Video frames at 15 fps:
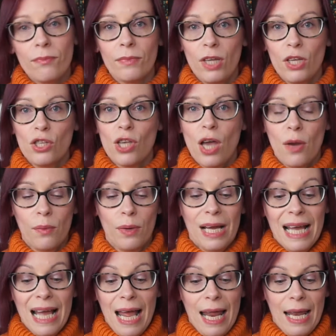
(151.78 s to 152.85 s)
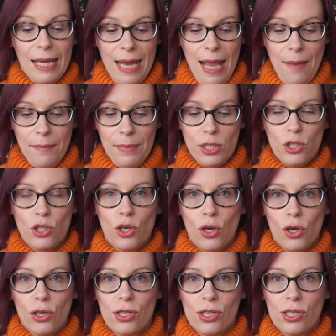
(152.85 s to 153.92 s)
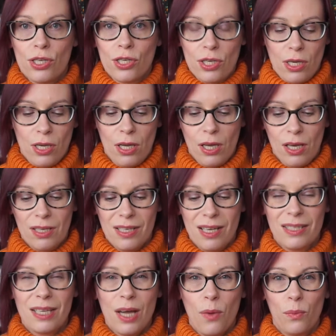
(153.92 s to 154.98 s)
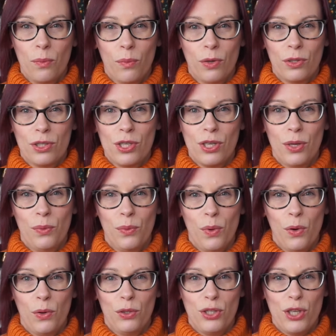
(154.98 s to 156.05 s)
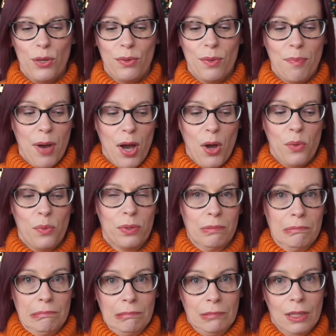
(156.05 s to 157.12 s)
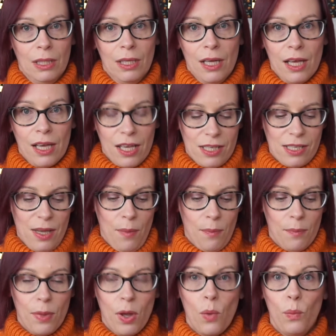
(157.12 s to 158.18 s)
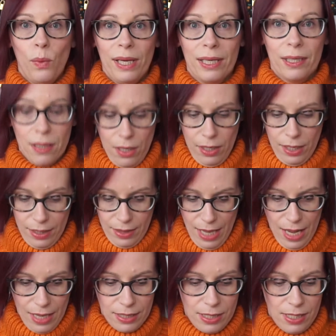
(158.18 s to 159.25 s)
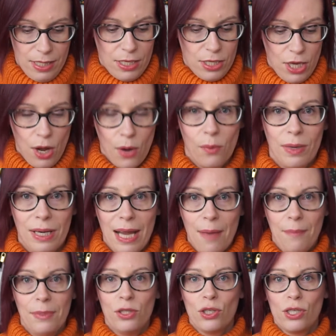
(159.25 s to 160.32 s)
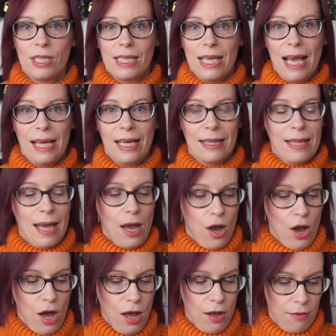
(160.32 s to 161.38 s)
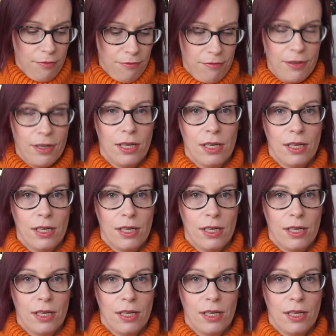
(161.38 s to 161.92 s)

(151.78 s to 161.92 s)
So let me just, because I don't want to undo the bow because I'm weird like that, so let me just take that off,